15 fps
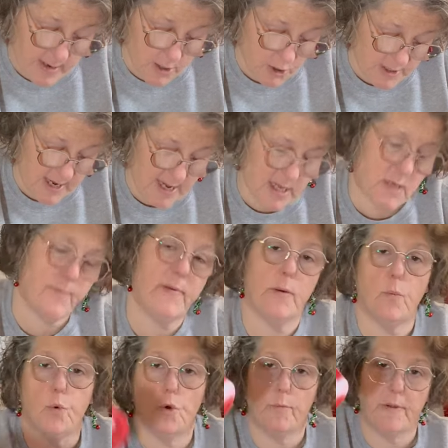your days be
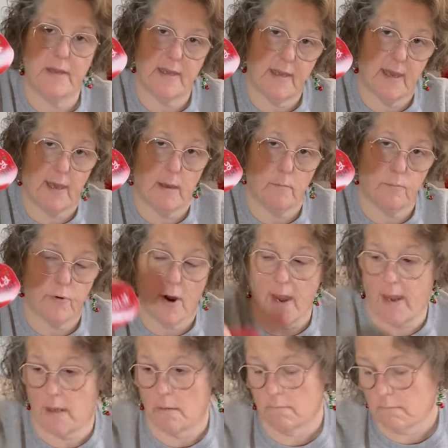woobly and
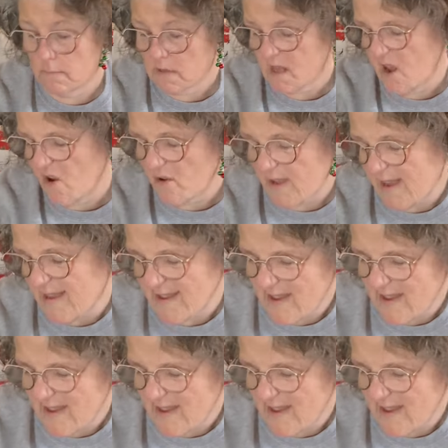bright. So it's